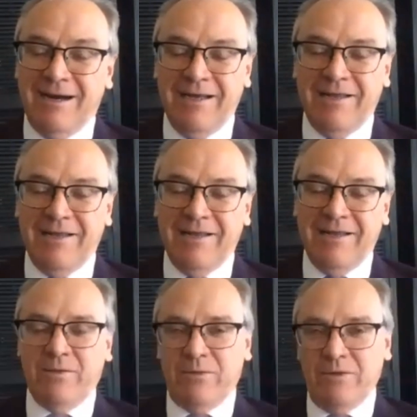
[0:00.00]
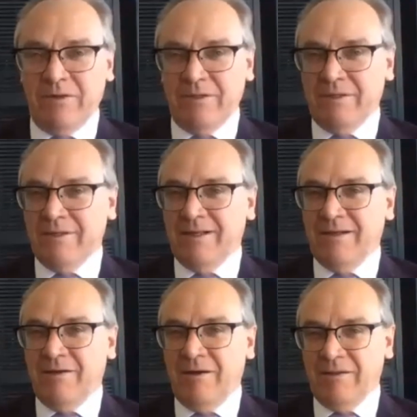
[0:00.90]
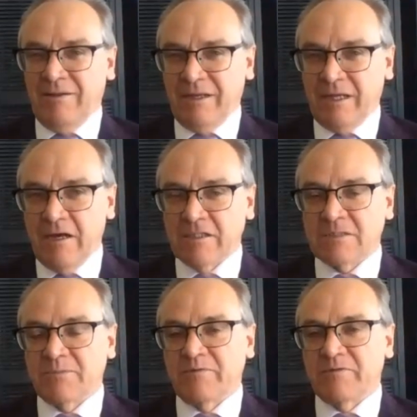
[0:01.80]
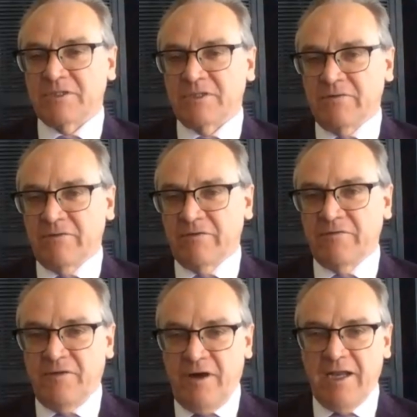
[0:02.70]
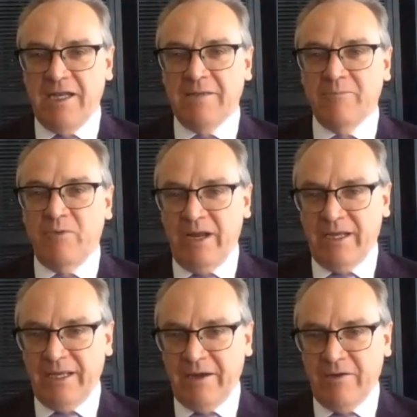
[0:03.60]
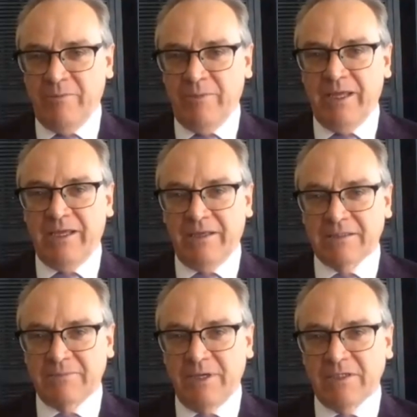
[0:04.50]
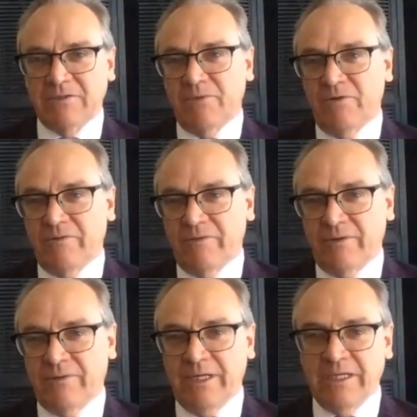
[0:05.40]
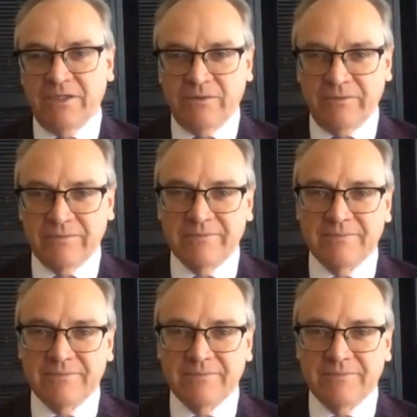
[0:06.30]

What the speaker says: I think we're on the cusp of silver finally breaking out and making its major move. I really do.